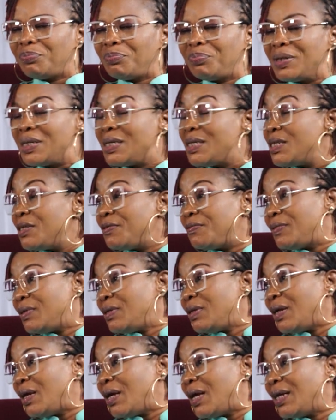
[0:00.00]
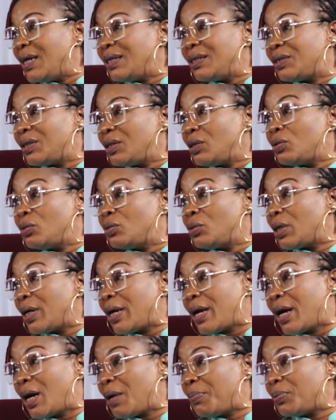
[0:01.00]
believe anything good can
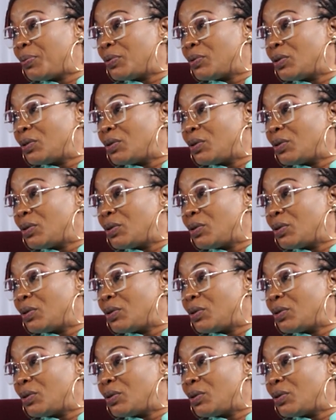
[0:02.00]
happen